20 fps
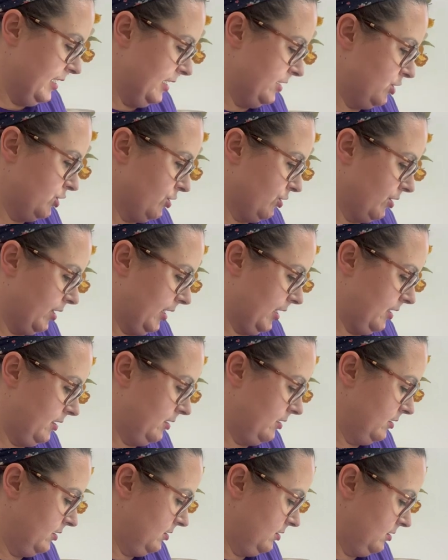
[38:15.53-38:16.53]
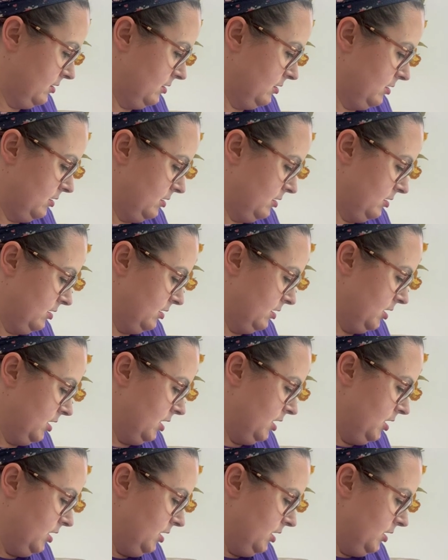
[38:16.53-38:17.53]
insert it.
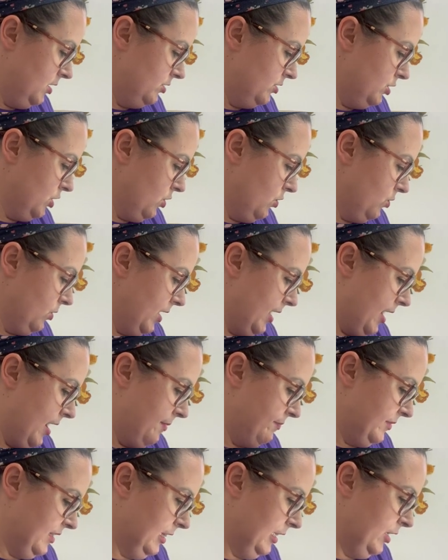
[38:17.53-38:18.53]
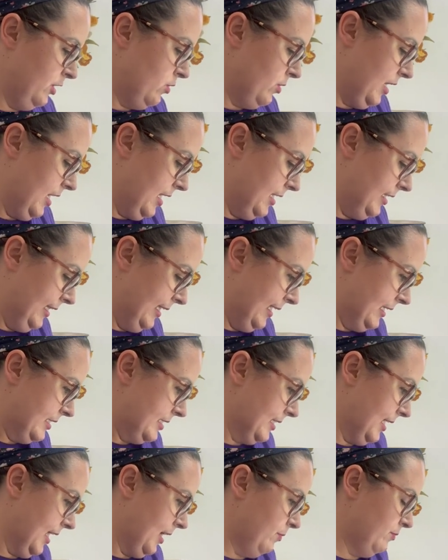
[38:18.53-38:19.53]
So um, Lino Cut
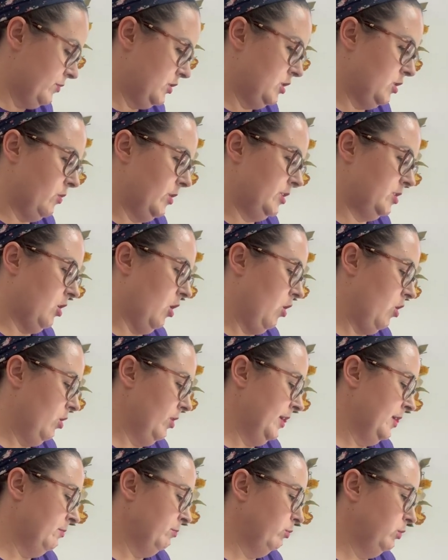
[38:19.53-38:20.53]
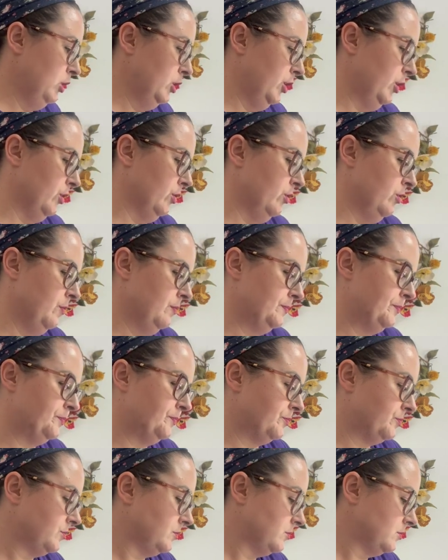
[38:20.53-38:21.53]
Landscape. So it's all in blue.
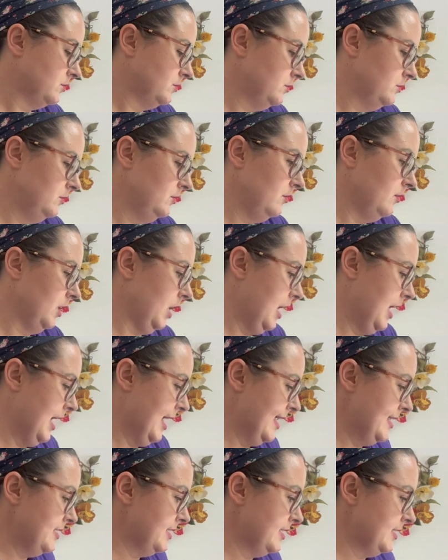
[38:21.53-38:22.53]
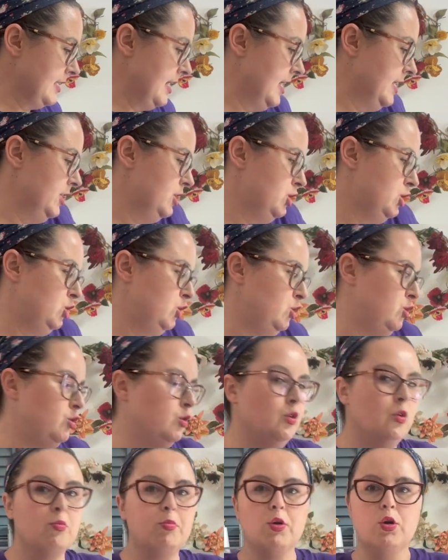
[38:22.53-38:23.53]
I decided
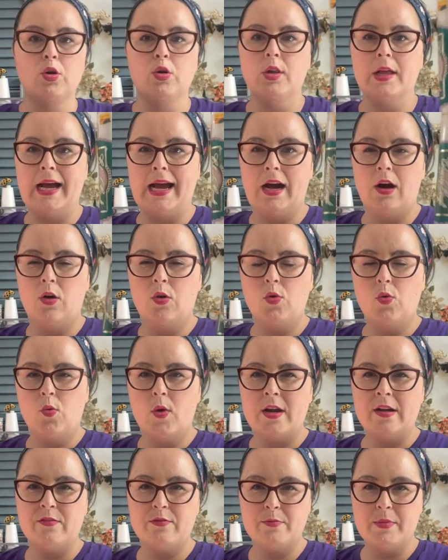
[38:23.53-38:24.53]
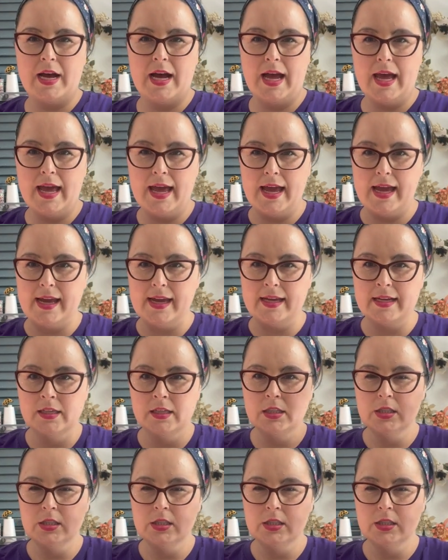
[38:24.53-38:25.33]
to pull out one of my